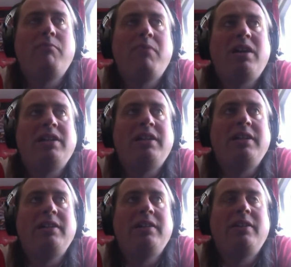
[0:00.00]

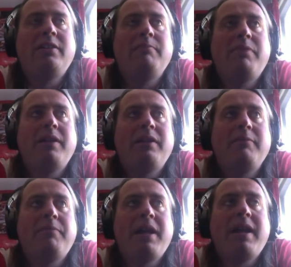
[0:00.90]
money
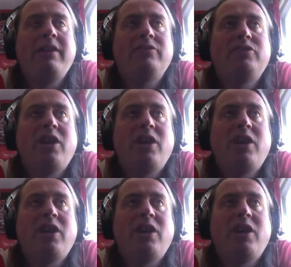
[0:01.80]
compared